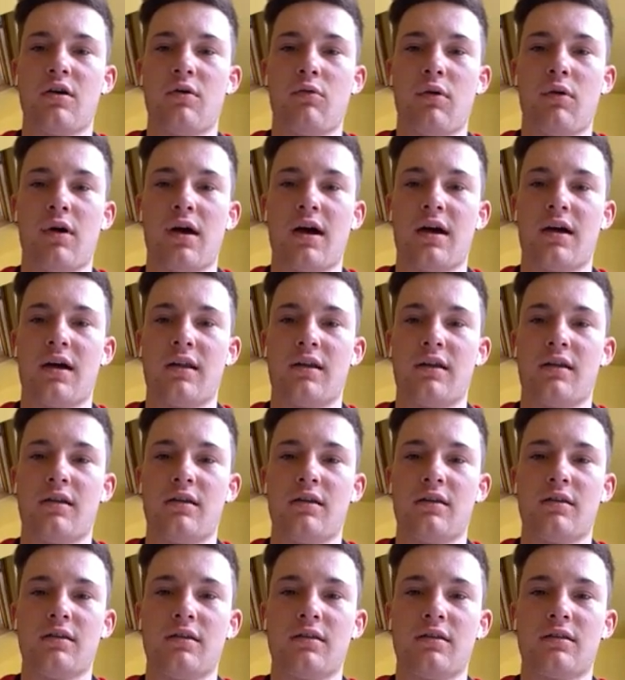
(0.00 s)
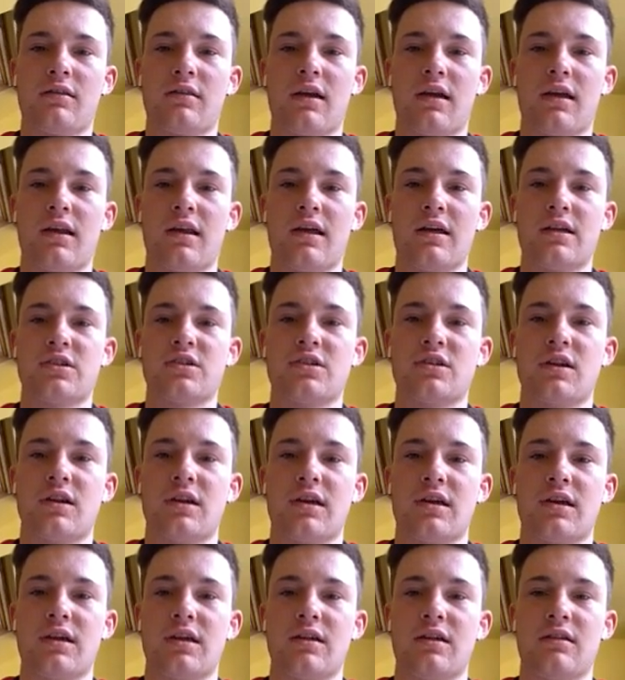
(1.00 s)
when they
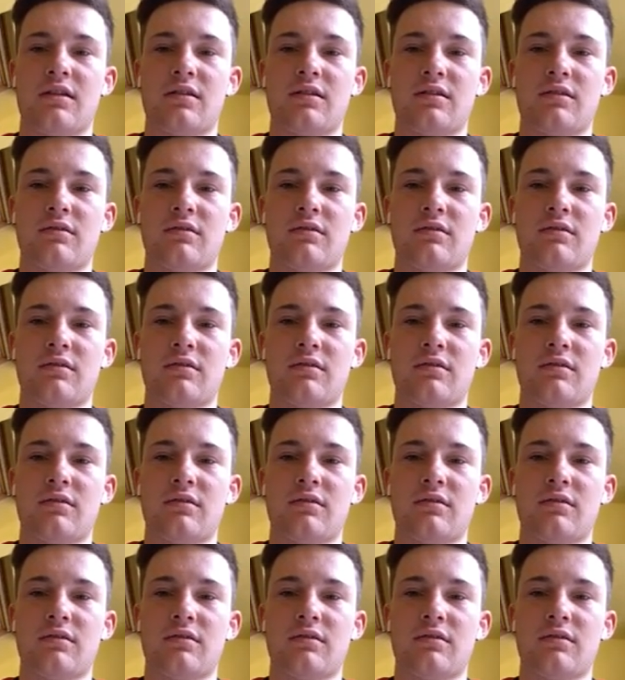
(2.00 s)
literally